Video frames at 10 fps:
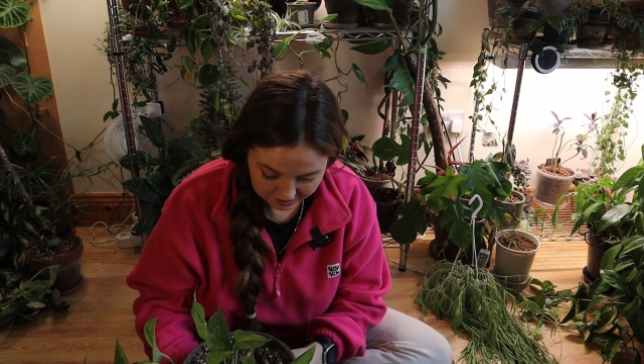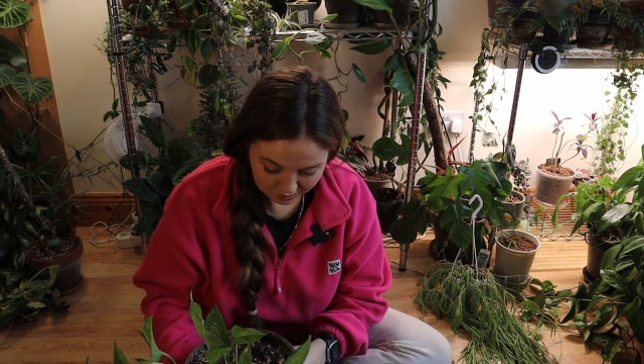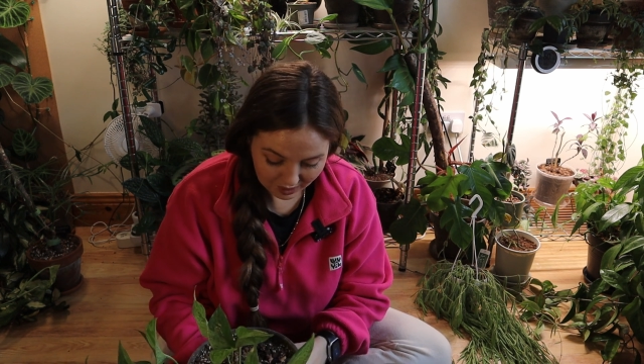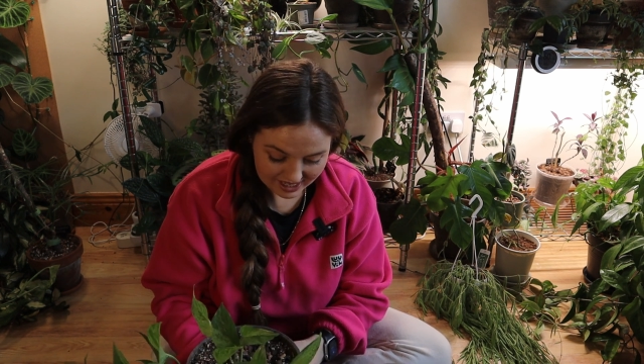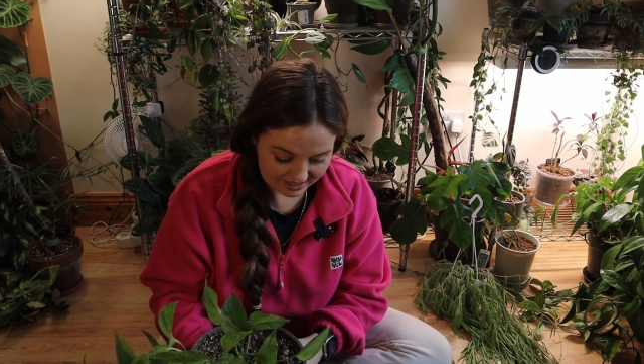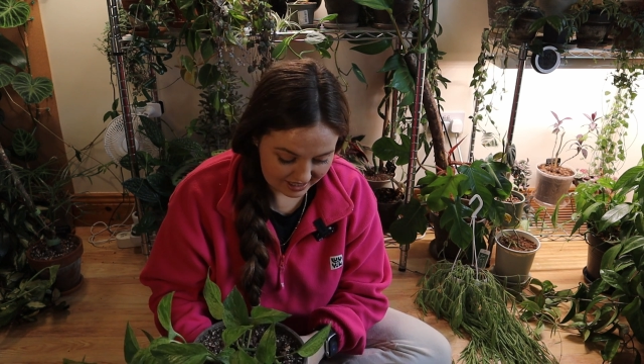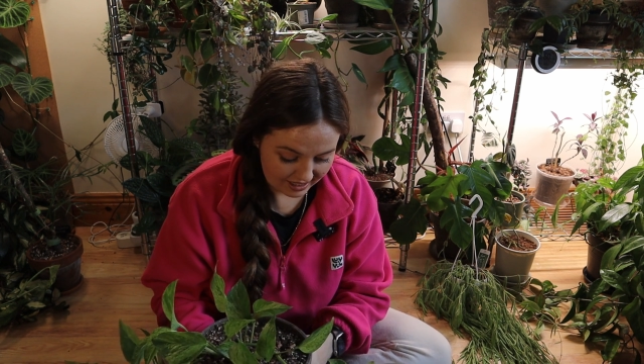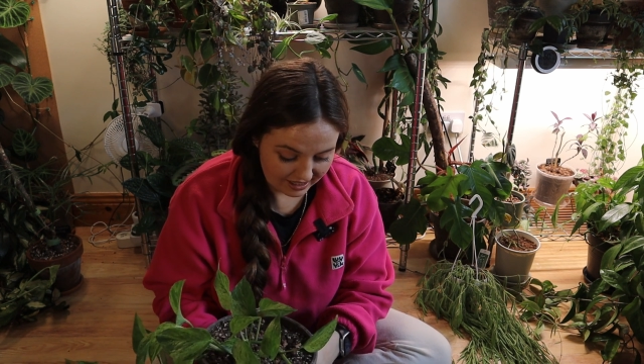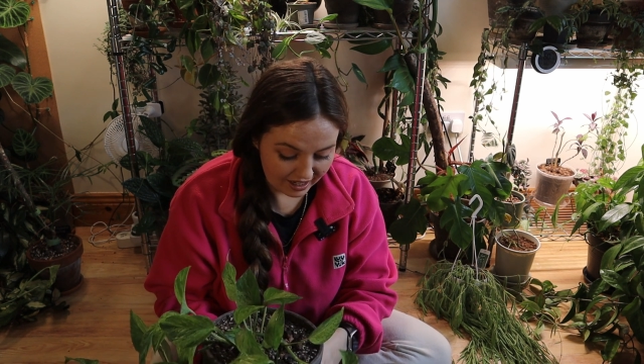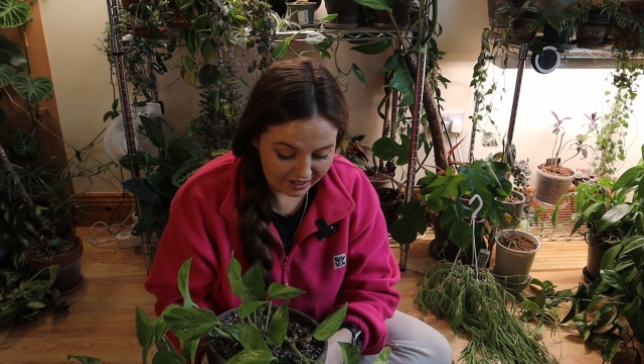to
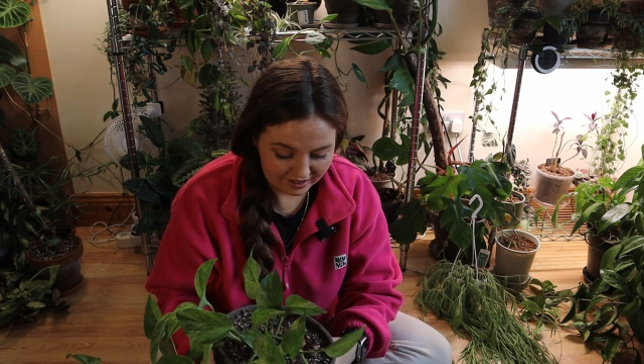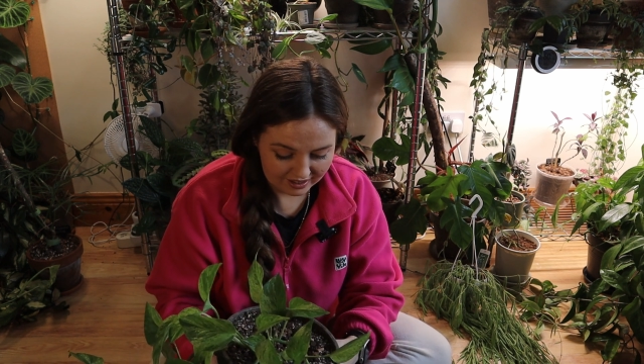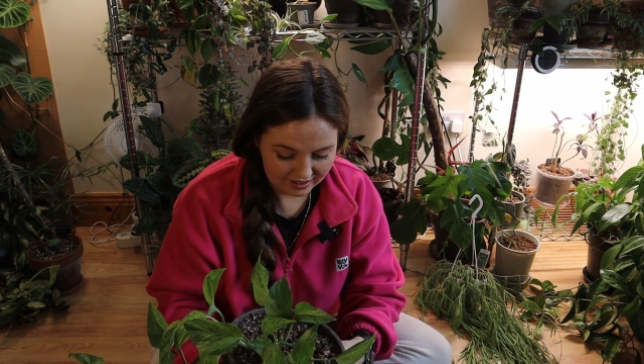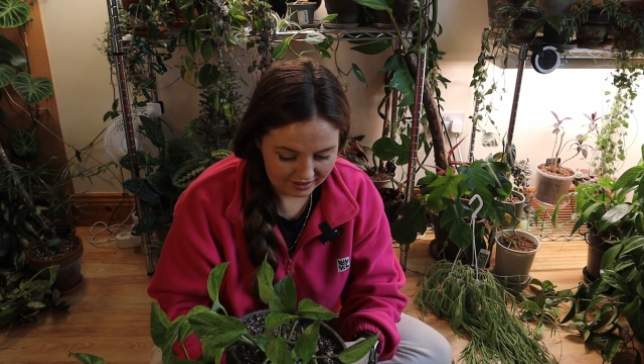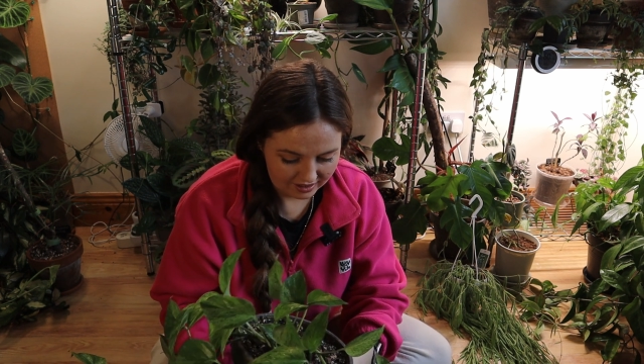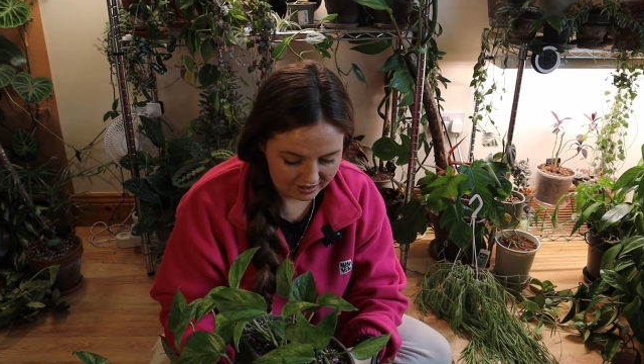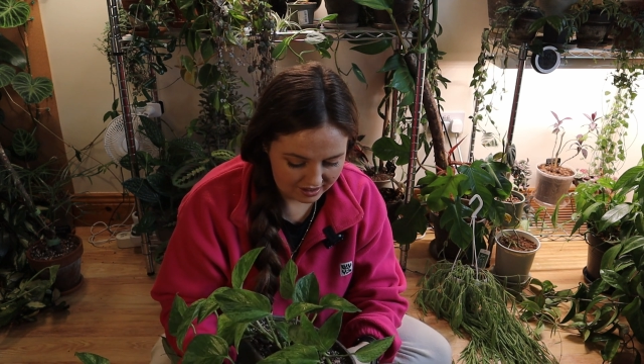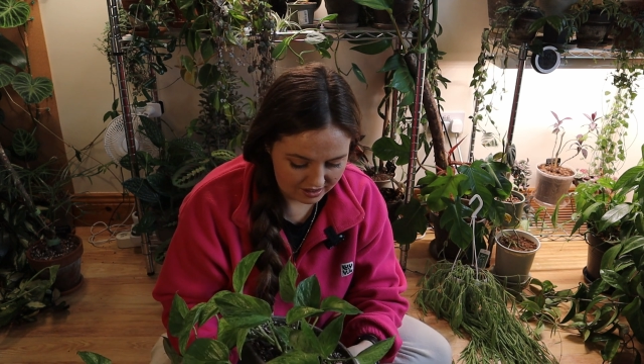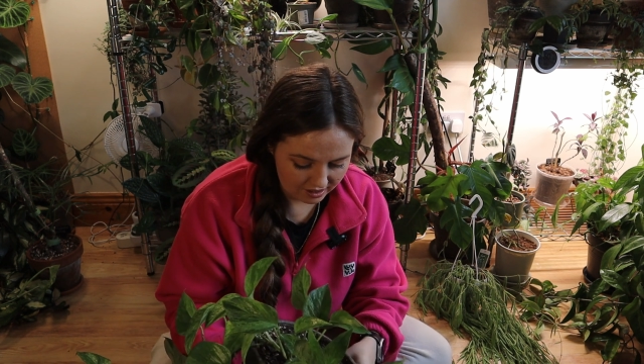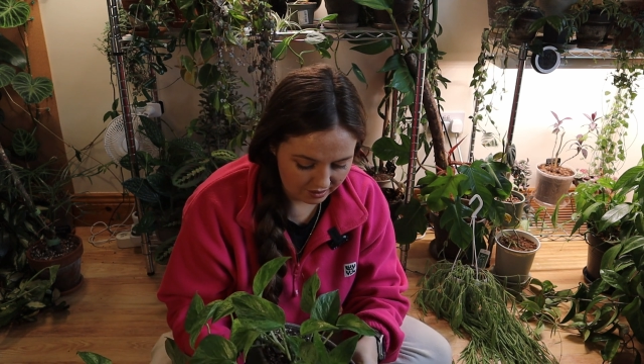waste nothing.
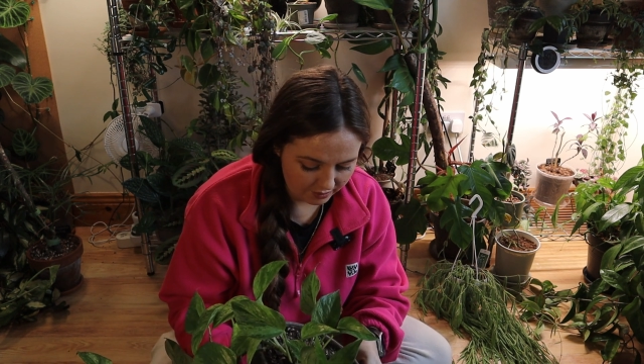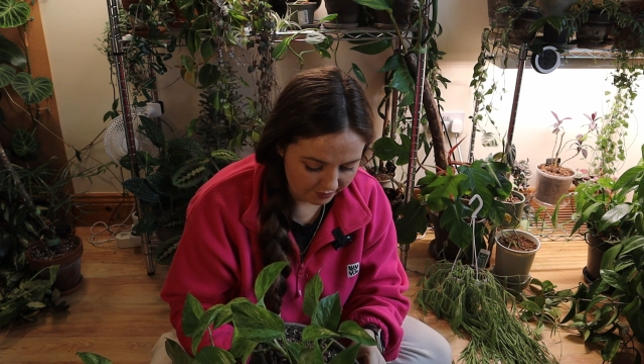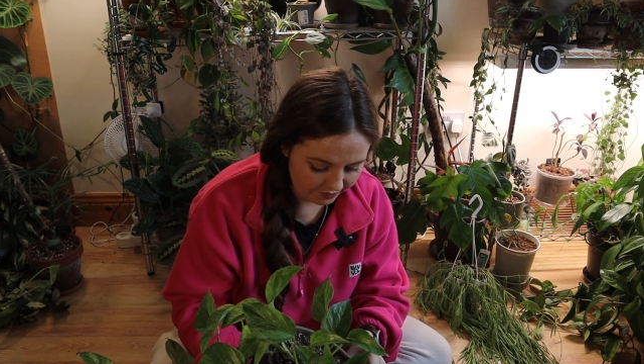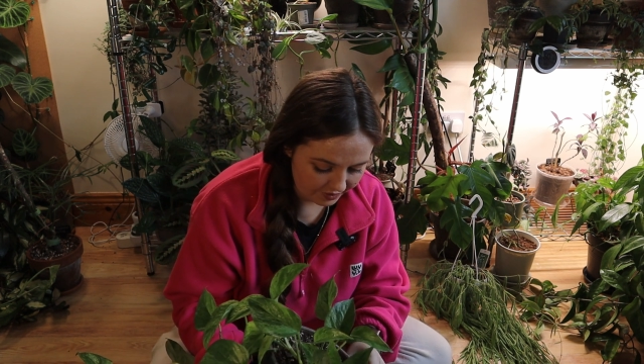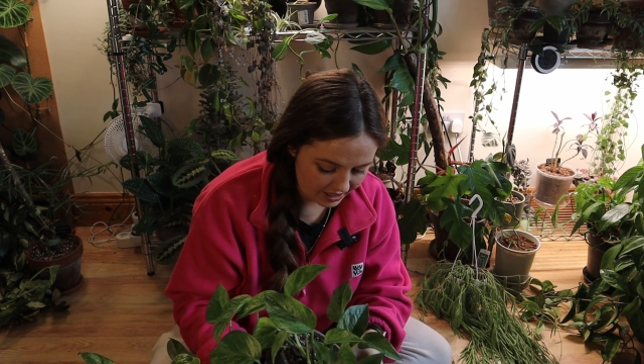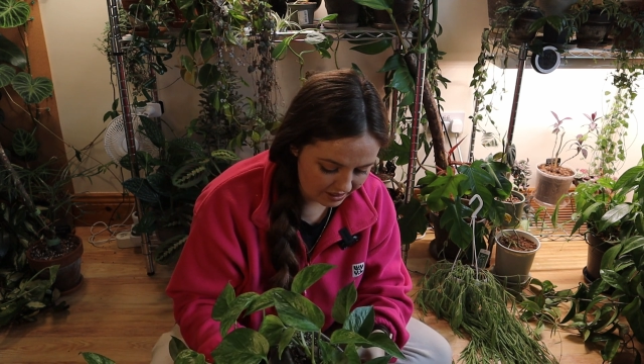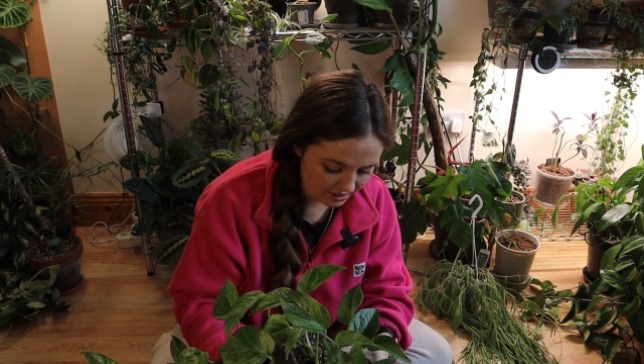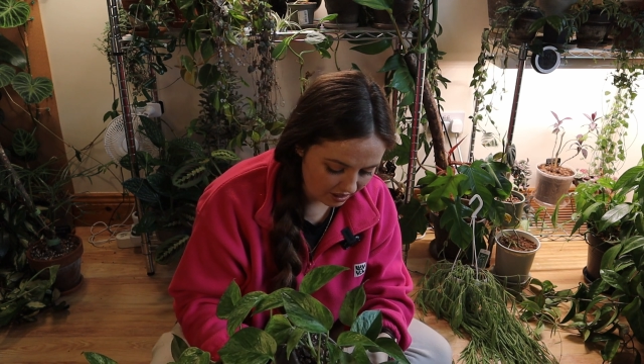So this